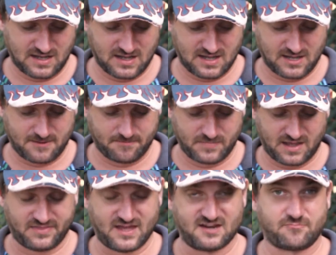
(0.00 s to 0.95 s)
uh,
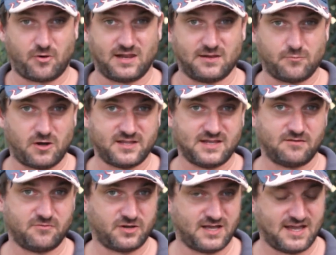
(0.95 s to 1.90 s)
and that's probably why the
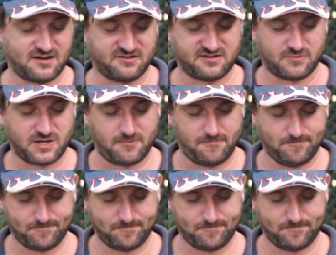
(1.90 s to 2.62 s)
inverter handles it well.